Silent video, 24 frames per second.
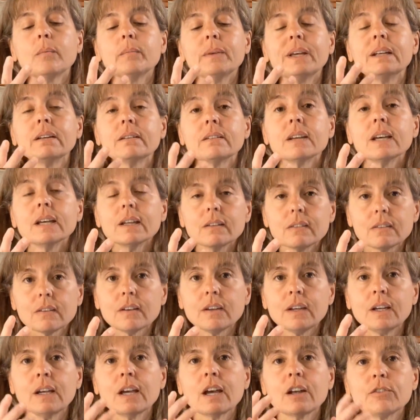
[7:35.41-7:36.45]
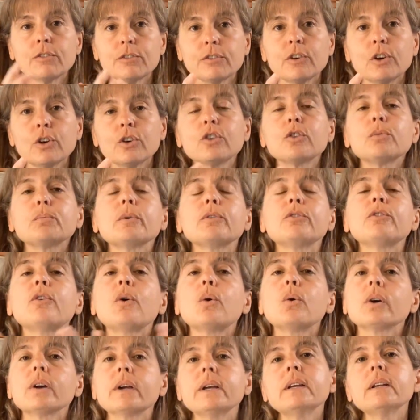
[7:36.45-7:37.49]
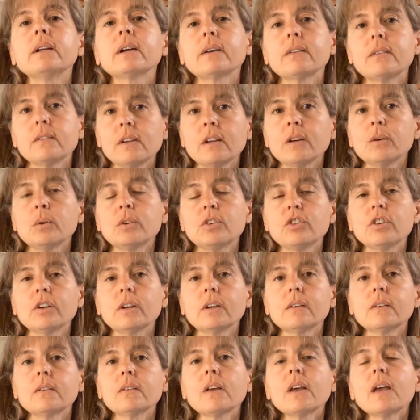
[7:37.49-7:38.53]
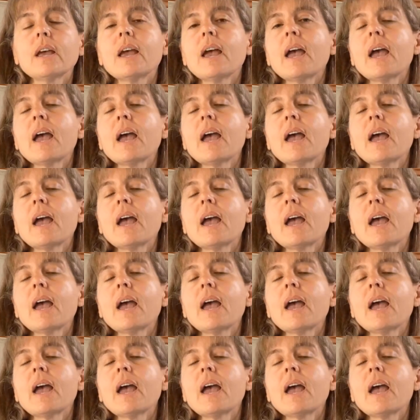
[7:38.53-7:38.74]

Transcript: intensity at first before it extinguishes.